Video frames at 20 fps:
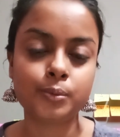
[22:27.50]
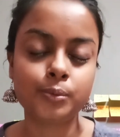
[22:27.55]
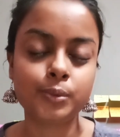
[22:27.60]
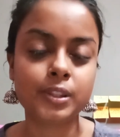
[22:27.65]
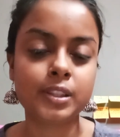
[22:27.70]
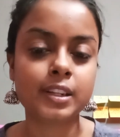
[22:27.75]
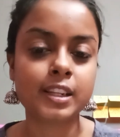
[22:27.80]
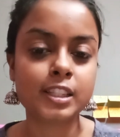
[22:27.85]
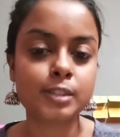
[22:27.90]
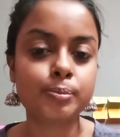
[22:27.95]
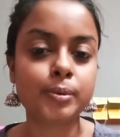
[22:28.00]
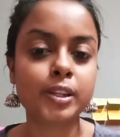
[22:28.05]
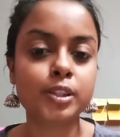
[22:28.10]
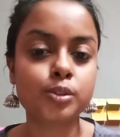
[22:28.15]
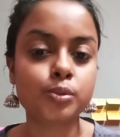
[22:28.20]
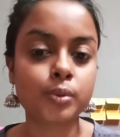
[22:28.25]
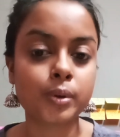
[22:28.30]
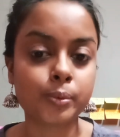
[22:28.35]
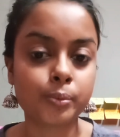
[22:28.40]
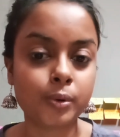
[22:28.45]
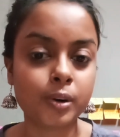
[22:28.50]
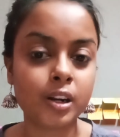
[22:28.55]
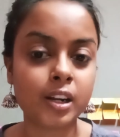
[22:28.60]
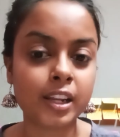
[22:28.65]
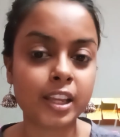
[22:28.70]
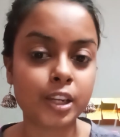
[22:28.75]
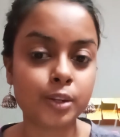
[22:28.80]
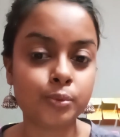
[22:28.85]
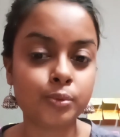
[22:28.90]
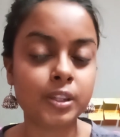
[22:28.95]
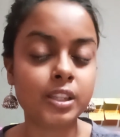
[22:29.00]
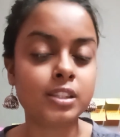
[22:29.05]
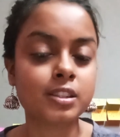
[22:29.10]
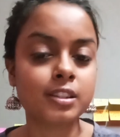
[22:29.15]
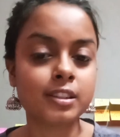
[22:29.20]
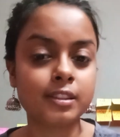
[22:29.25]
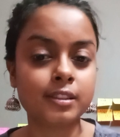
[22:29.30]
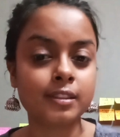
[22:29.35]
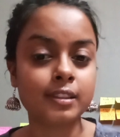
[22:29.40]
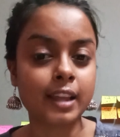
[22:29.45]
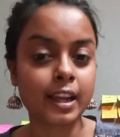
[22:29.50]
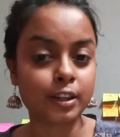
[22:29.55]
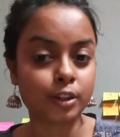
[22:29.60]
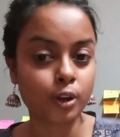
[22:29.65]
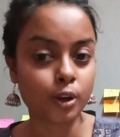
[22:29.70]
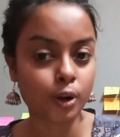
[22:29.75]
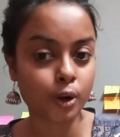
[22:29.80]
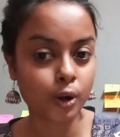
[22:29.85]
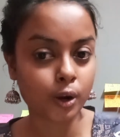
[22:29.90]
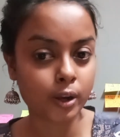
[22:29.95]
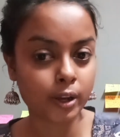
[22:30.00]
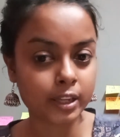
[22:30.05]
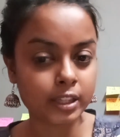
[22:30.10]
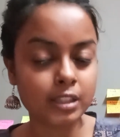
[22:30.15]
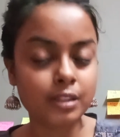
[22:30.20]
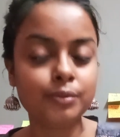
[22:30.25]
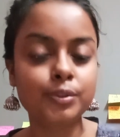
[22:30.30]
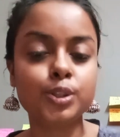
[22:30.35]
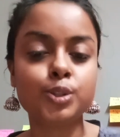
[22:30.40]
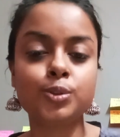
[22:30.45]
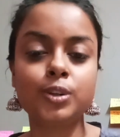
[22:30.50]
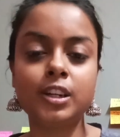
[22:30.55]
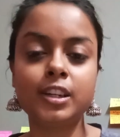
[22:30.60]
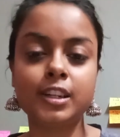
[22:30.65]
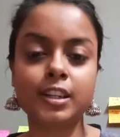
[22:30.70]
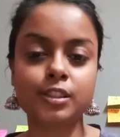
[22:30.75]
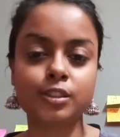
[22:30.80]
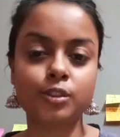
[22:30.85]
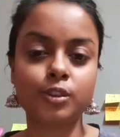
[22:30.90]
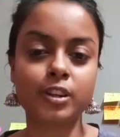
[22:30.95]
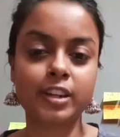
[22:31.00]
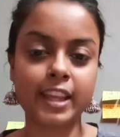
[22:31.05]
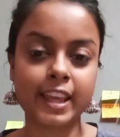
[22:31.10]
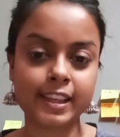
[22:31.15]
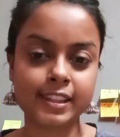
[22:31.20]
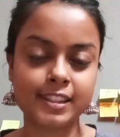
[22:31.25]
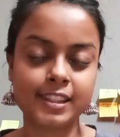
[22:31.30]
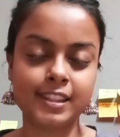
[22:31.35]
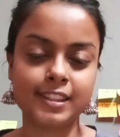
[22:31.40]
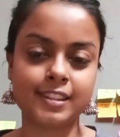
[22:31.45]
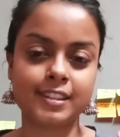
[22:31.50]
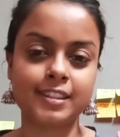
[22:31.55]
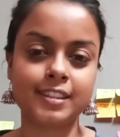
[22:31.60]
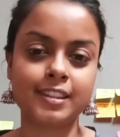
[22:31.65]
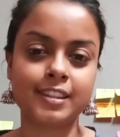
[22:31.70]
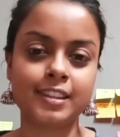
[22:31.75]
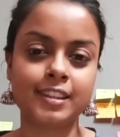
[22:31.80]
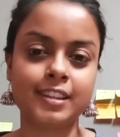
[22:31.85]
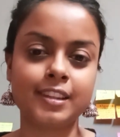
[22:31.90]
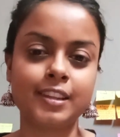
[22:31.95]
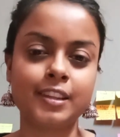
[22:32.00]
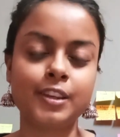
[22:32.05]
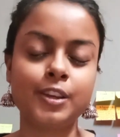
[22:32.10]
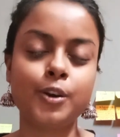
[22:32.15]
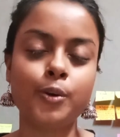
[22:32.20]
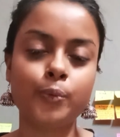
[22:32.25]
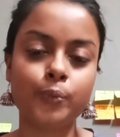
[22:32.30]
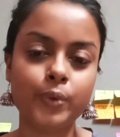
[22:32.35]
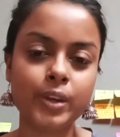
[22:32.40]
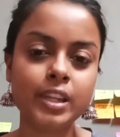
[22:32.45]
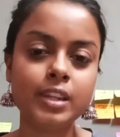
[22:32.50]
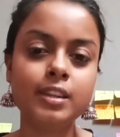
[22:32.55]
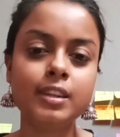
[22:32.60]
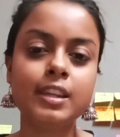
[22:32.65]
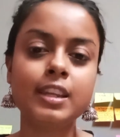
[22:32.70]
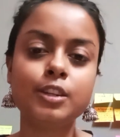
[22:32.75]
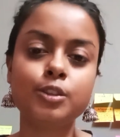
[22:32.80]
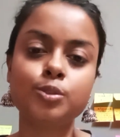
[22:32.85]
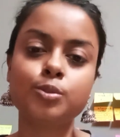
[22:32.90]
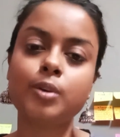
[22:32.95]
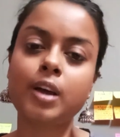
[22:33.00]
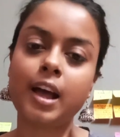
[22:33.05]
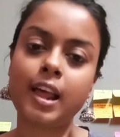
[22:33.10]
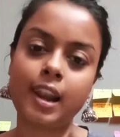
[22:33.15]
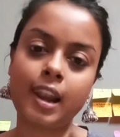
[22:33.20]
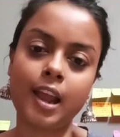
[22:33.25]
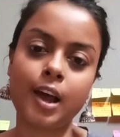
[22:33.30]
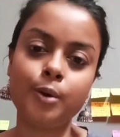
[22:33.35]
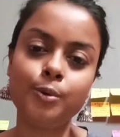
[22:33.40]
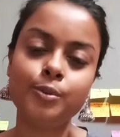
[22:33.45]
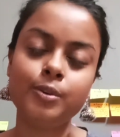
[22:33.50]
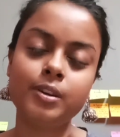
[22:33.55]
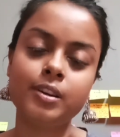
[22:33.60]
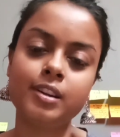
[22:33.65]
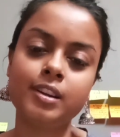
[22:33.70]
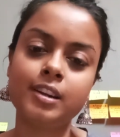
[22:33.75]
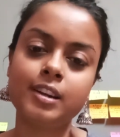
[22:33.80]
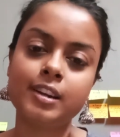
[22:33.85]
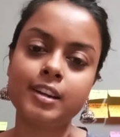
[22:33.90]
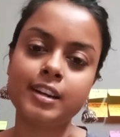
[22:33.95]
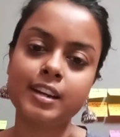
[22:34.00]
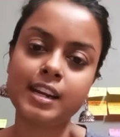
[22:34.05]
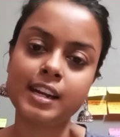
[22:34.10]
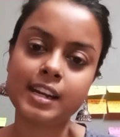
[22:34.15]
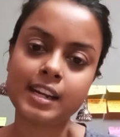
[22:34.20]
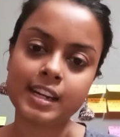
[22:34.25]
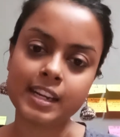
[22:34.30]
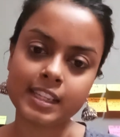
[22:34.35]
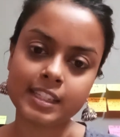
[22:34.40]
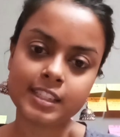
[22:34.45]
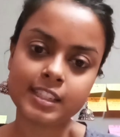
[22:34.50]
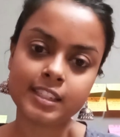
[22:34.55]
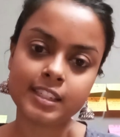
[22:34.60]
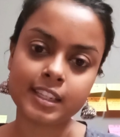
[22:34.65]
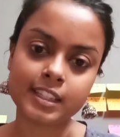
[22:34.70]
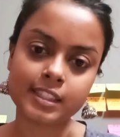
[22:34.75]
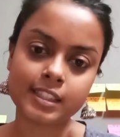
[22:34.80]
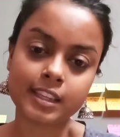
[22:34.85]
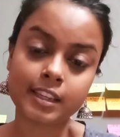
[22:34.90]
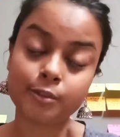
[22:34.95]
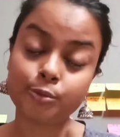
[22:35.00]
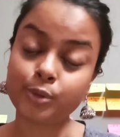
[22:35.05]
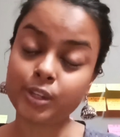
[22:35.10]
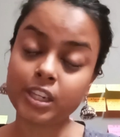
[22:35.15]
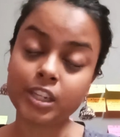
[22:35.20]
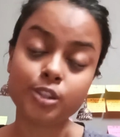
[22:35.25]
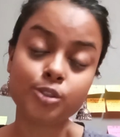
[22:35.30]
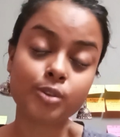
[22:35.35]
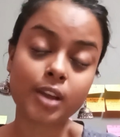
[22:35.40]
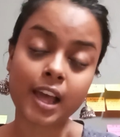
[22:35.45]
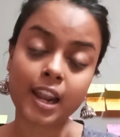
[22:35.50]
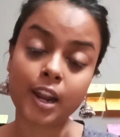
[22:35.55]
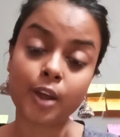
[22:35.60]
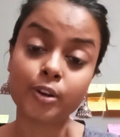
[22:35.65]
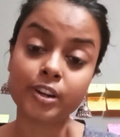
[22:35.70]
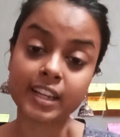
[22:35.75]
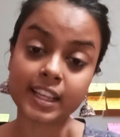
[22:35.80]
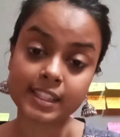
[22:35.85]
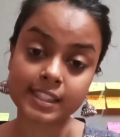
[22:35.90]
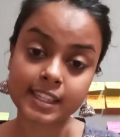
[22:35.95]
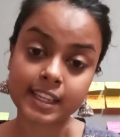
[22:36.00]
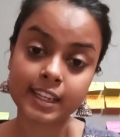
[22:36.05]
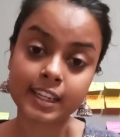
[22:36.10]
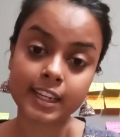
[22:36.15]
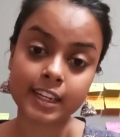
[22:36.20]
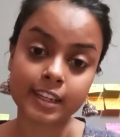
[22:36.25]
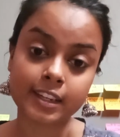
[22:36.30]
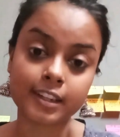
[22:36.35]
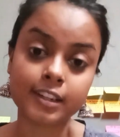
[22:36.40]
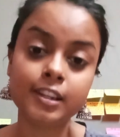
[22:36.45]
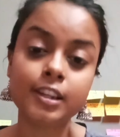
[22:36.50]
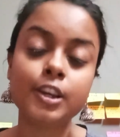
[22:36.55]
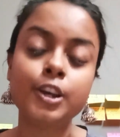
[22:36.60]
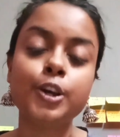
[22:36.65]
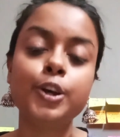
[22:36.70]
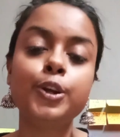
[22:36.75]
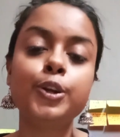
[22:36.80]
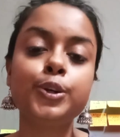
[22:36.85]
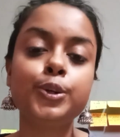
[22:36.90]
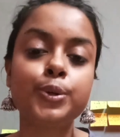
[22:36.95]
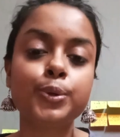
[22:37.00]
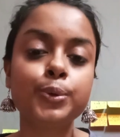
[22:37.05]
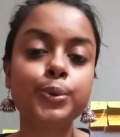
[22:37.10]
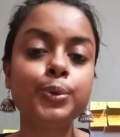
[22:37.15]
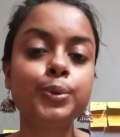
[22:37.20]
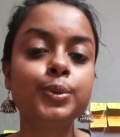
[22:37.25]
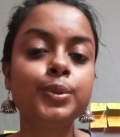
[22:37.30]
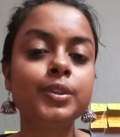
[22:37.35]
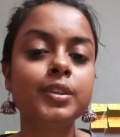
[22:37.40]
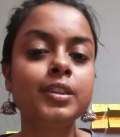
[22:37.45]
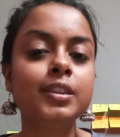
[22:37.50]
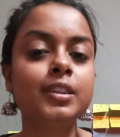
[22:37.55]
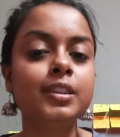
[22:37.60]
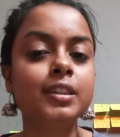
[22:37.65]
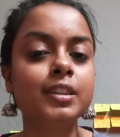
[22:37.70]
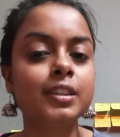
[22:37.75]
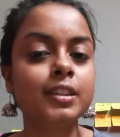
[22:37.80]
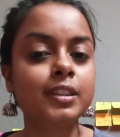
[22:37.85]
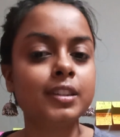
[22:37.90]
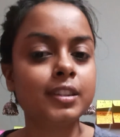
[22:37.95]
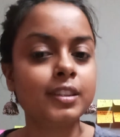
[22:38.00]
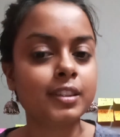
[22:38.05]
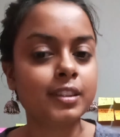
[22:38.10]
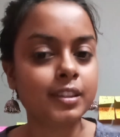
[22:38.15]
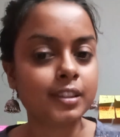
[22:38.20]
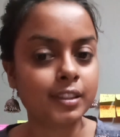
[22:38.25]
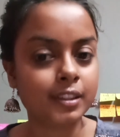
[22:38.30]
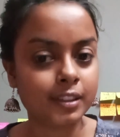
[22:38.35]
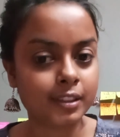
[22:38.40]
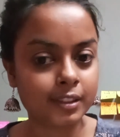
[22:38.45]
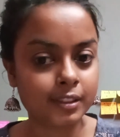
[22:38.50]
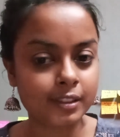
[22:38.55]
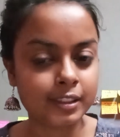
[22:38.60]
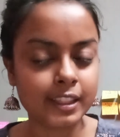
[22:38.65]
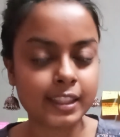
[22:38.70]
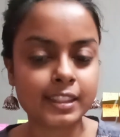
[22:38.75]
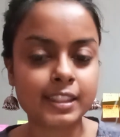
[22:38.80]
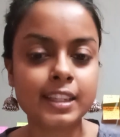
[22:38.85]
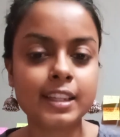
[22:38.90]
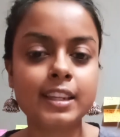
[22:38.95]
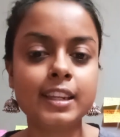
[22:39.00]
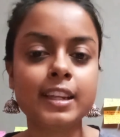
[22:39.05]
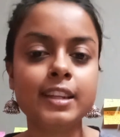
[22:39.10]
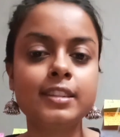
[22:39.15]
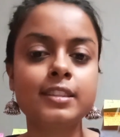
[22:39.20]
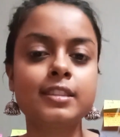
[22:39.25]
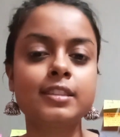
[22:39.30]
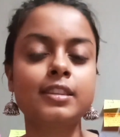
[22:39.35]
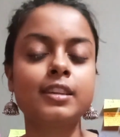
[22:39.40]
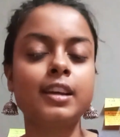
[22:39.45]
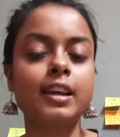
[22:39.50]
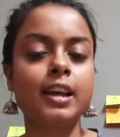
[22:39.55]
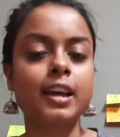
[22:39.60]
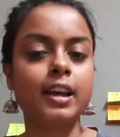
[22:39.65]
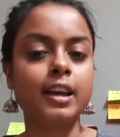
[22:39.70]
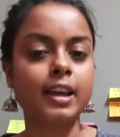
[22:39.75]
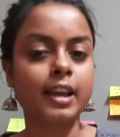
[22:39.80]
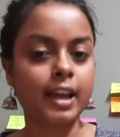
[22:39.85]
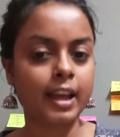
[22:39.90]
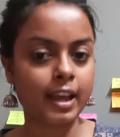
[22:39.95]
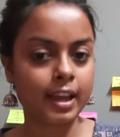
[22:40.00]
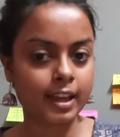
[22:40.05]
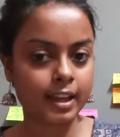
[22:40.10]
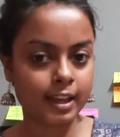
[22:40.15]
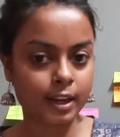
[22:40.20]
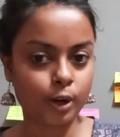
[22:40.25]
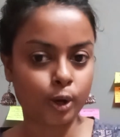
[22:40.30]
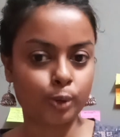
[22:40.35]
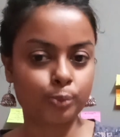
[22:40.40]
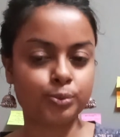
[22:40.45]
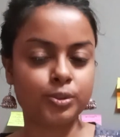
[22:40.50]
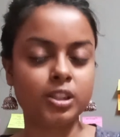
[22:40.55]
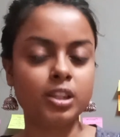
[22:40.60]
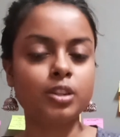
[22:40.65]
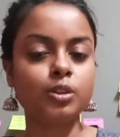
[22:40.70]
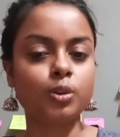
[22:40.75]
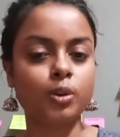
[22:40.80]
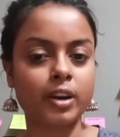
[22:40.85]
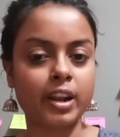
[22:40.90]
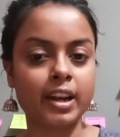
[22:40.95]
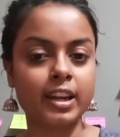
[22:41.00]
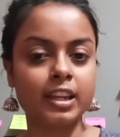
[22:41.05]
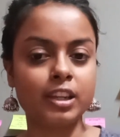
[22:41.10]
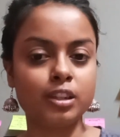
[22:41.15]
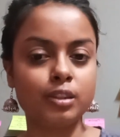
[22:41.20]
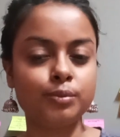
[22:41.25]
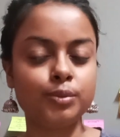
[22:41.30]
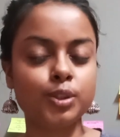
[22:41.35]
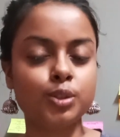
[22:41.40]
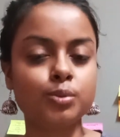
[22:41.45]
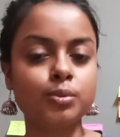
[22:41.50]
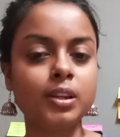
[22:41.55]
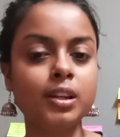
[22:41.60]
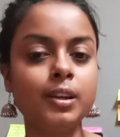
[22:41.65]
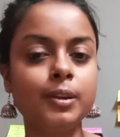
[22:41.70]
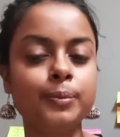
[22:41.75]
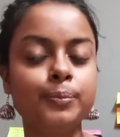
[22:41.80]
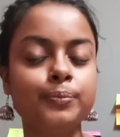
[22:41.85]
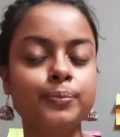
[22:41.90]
with respect to a world in which that individual does not exist, we need to allow designator to designate an object or an individual